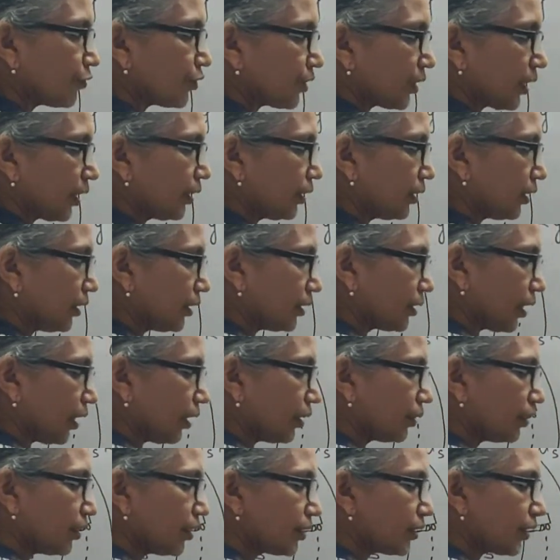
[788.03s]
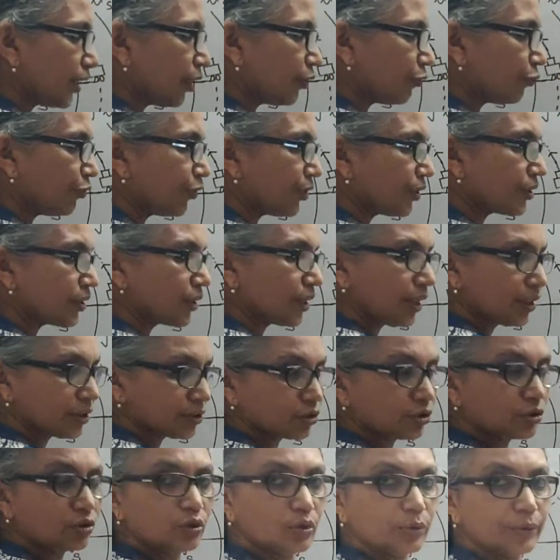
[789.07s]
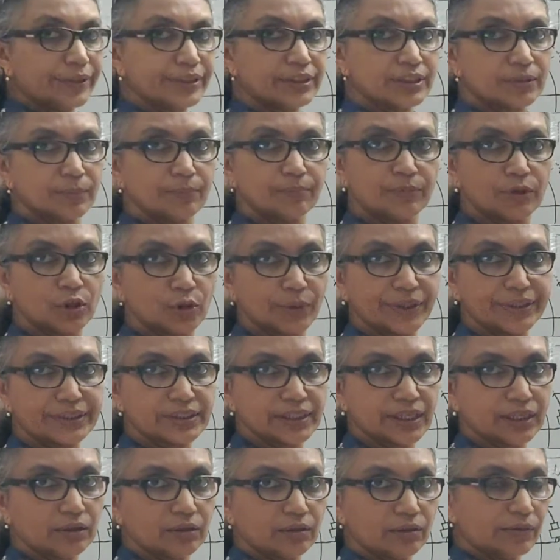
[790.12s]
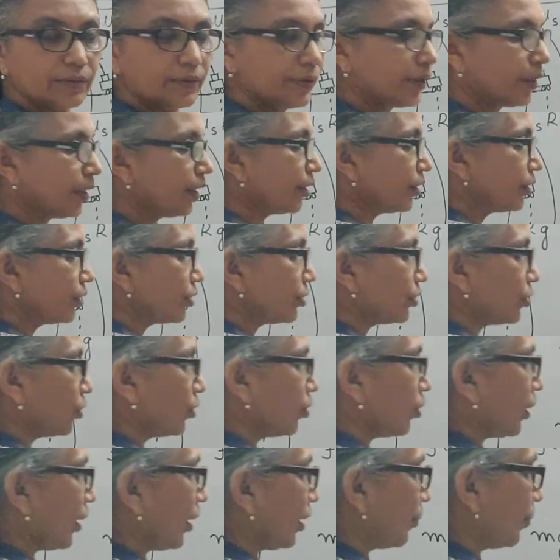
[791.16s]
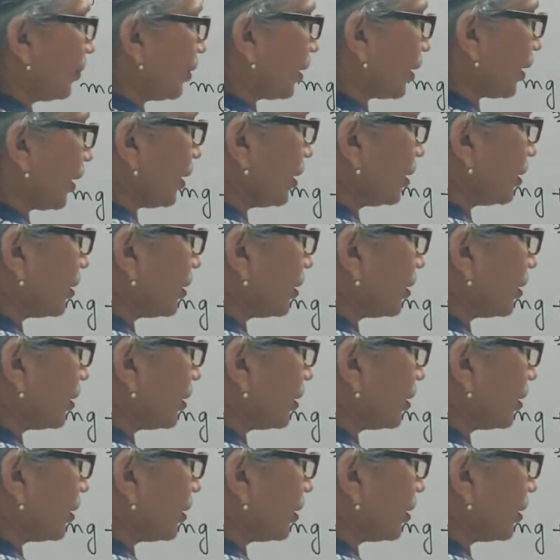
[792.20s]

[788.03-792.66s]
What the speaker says: f sin theta. This fs as you know is mu s n. So I may